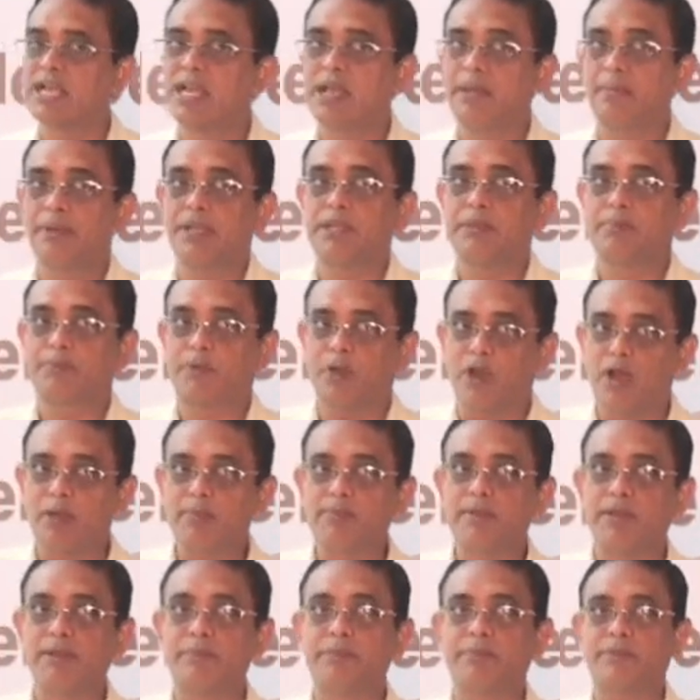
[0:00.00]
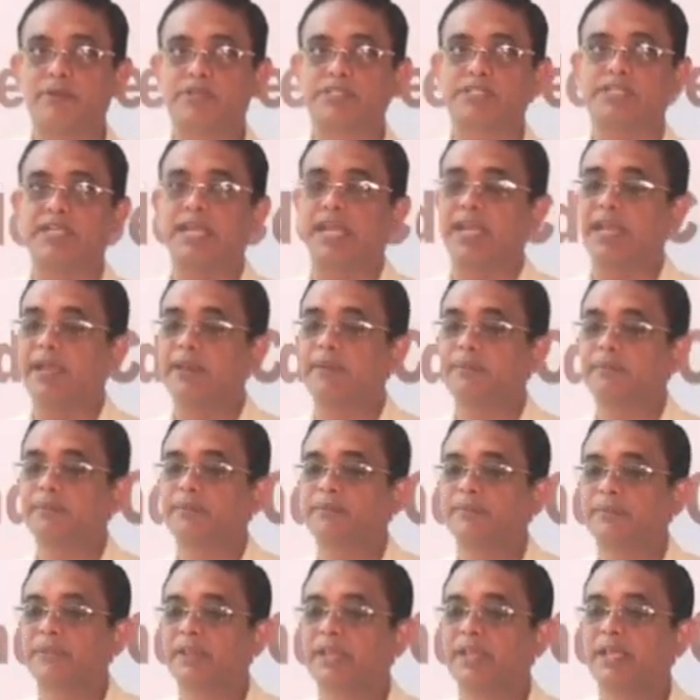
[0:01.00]
But the problem per se
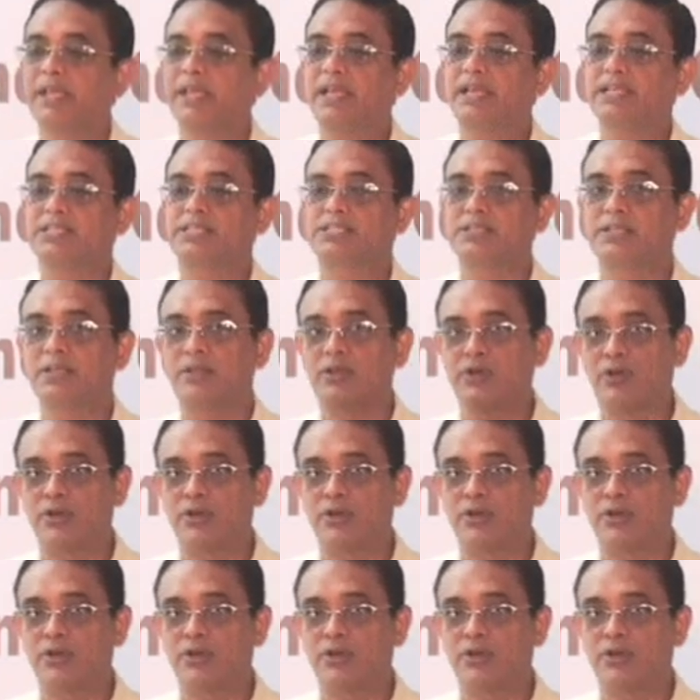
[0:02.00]
is